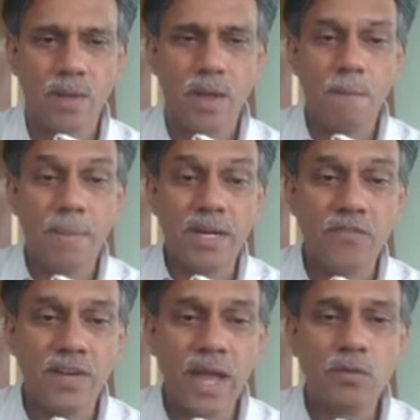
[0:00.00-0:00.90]
But
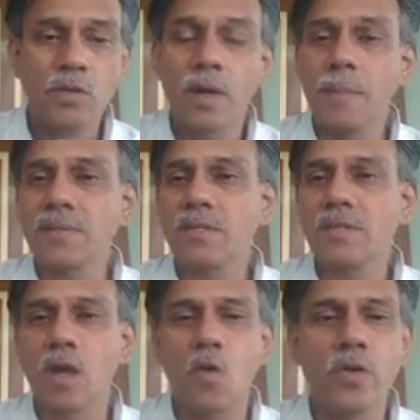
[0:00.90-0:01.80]
if it has to represent
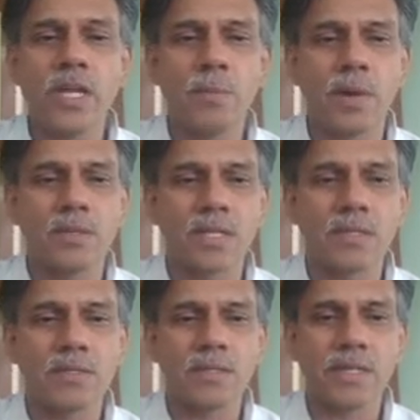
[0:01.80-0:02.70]
a counting
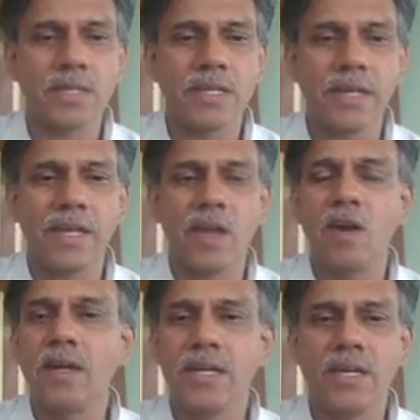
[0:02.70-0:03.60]
process, it
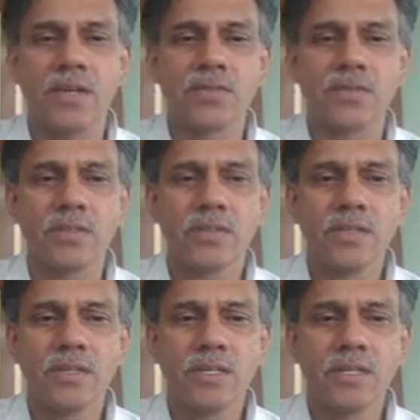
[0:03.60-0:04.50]
cannot decrease.
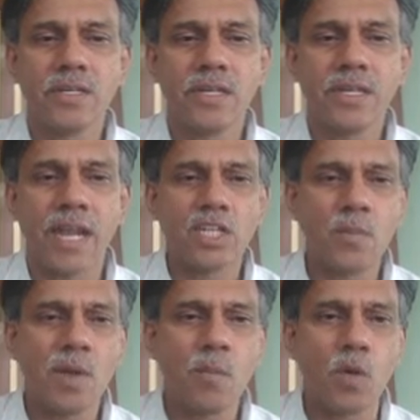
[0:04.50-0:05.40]
It has to
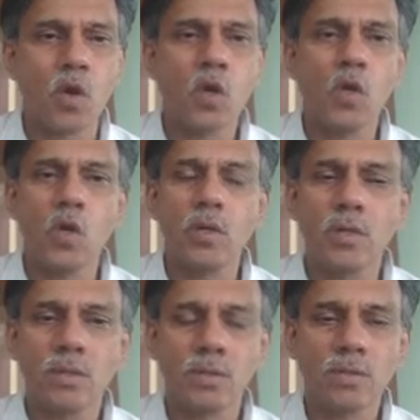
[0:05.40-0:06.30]
be a monotone
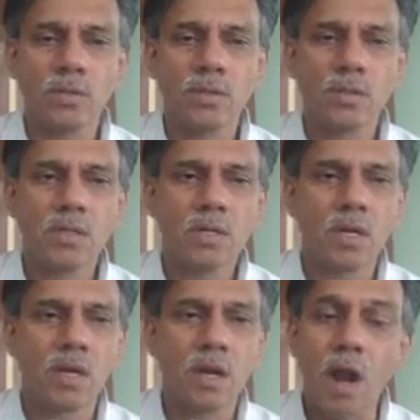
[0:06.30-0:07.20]

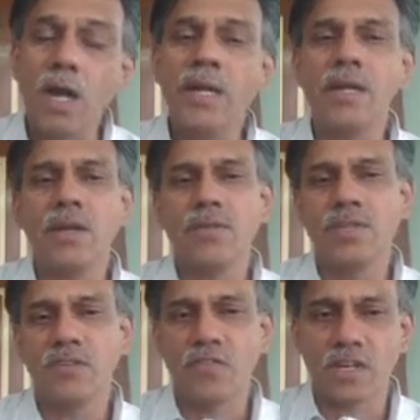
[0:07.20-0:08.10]

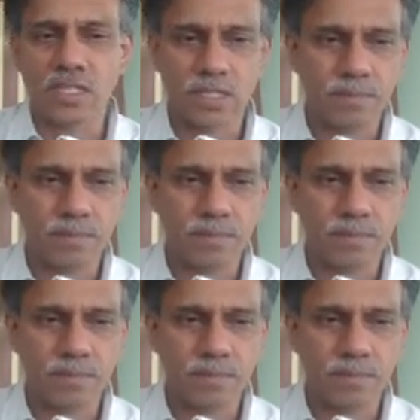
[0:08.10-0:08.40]
non-decreasing function.